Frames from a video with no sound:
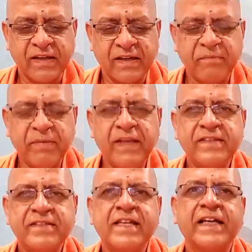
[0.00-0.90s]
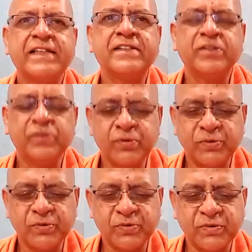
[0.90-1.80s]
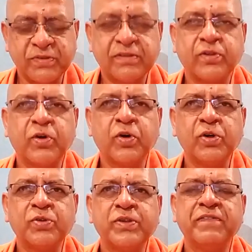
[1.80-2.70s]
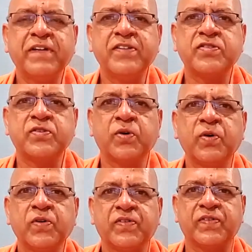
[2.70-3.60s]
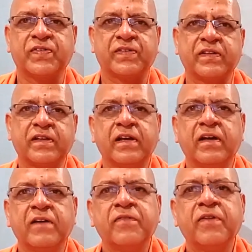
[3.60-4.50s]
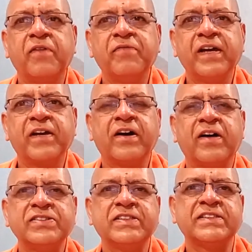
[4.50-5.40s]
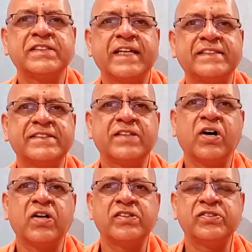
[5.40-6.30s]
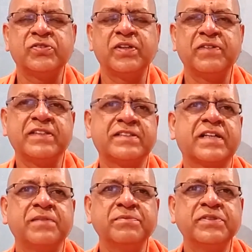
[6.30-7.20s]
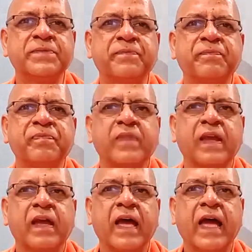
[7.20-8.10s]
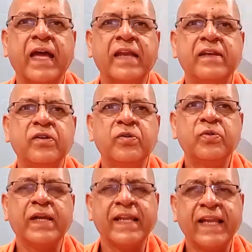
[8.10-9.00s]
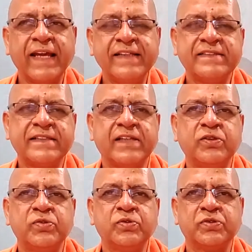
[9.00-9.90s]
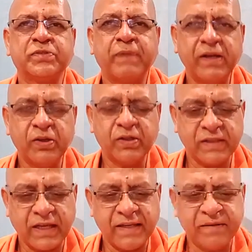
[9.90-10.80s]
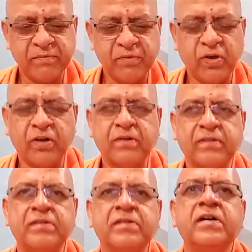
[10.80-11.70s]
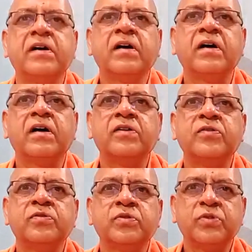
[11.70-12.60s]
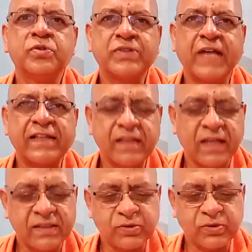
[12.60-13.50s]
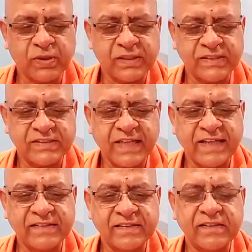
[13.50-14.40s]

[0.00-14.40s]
means that you go to the very source from where consciousness or this universe comes, and you analyze and you spend your time, you do sadhana to understand